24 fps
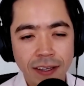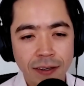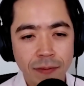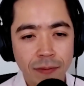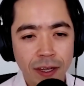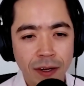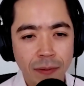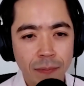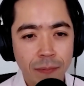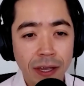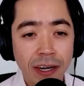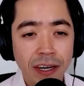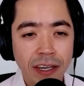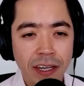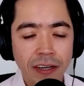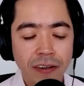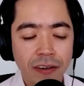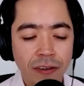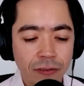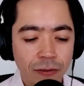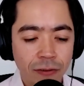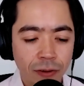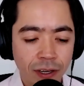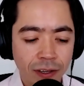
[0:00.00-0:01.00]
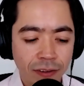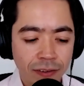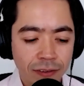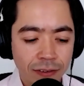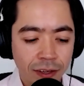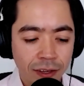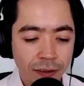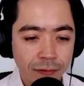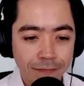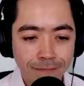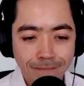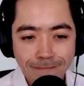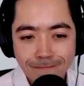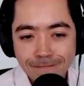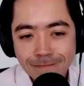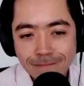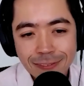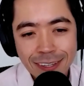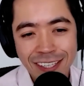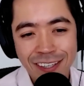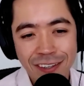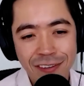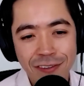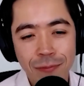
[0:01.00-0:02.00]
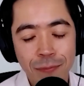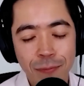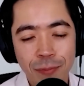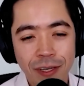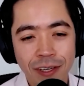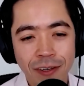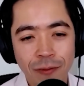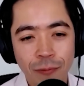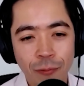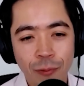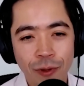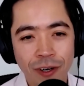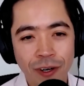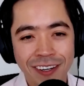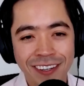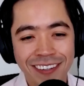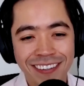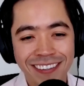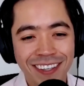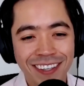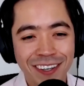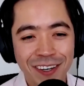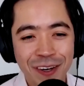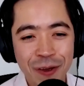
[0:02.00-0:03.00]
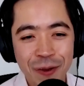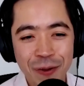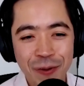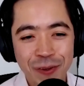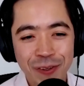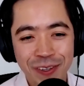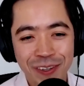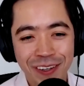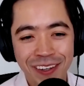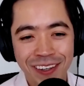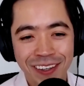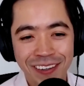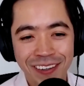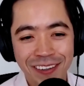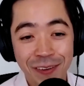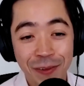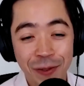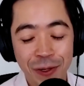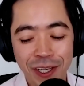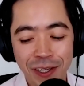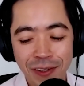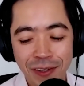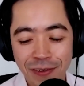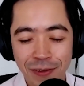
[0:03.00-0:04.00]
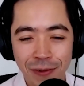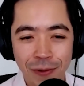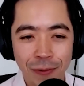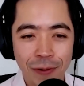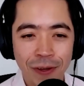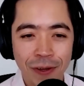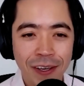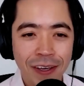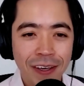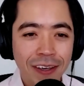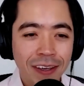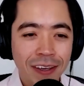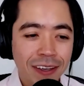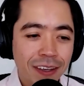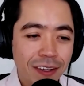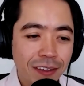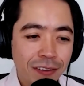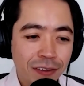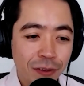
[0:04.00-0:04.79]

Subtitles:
and many industries that they just simply wouldn't know to look into. Right.